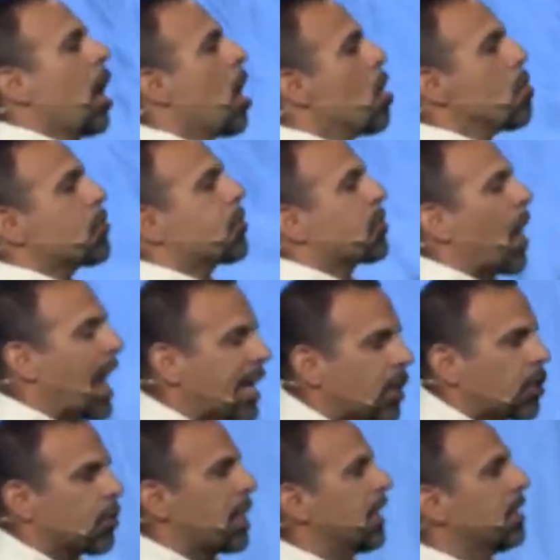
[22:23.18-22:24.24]
"Oh, thank
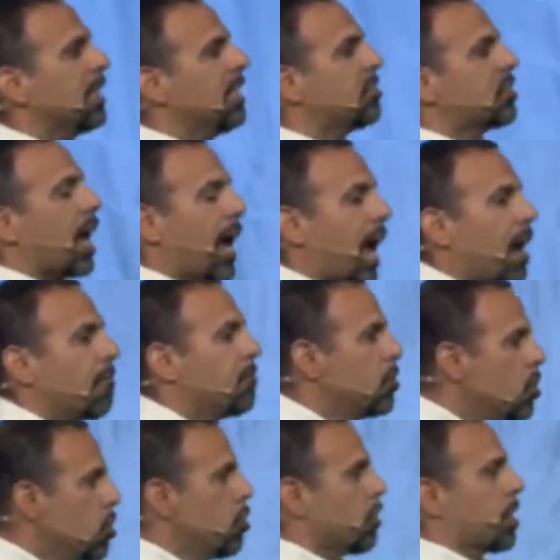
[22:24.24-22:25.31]
you, that at least I have
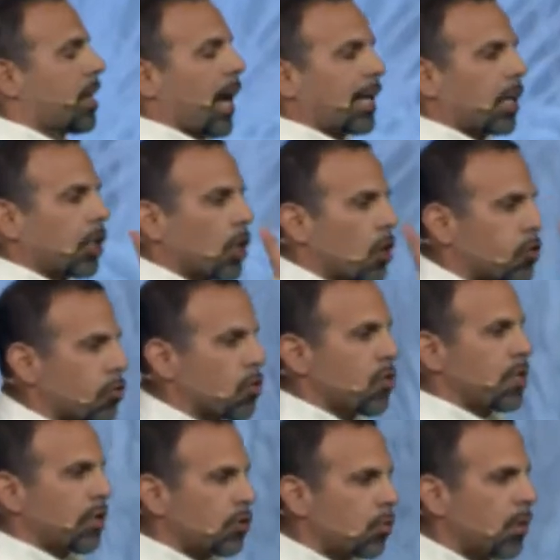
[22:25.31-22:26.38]
you that I can go through
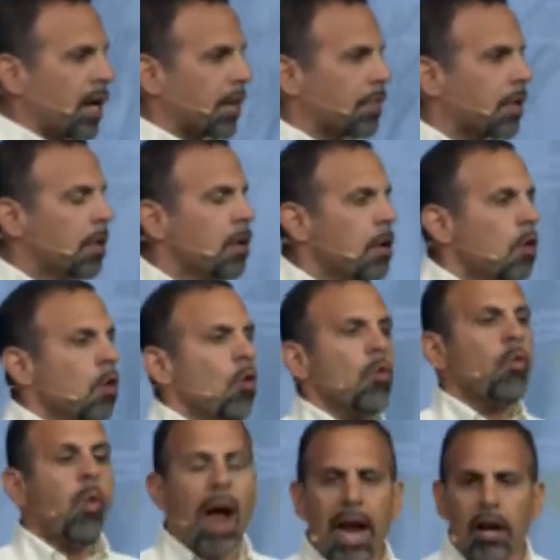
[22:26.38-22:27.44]
this with"?
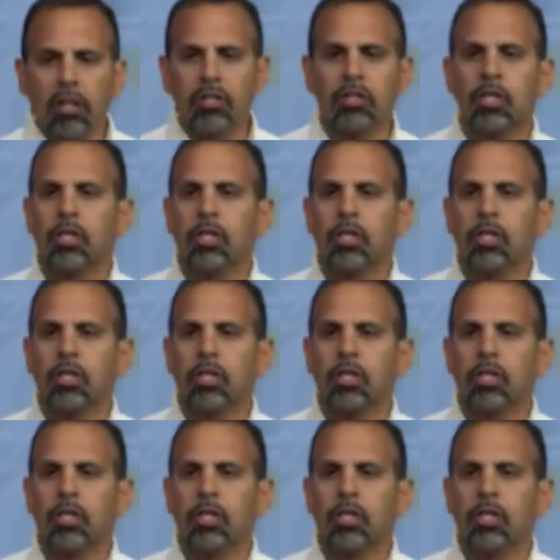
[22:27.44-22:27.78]
Where's